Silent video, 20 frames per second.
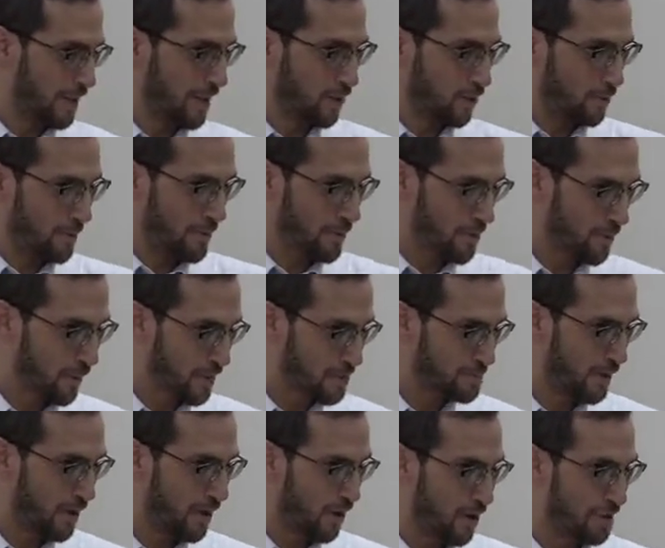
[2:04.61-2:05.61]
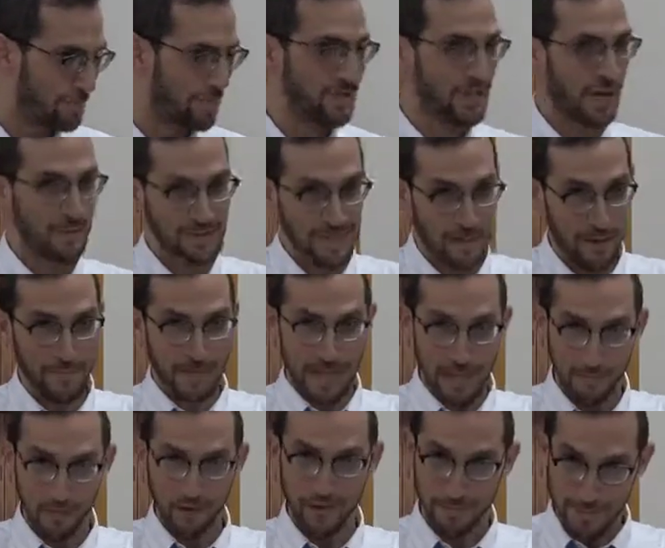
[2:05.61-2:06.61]
I don't remember Gemaras by heart, but Shabbos Lamed
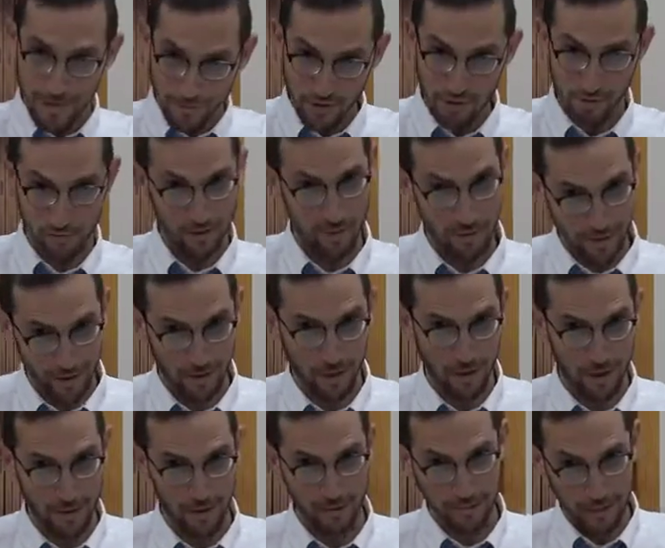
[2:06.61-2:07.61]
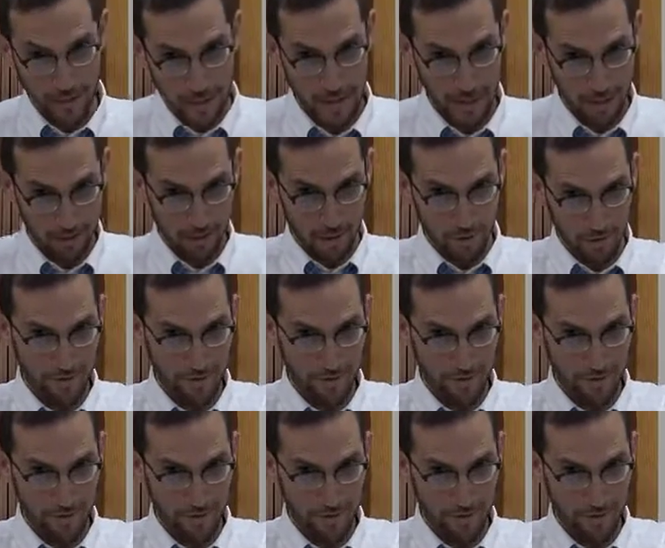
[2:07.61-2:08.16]
Gimel is about Rishon Vayachai, Lag.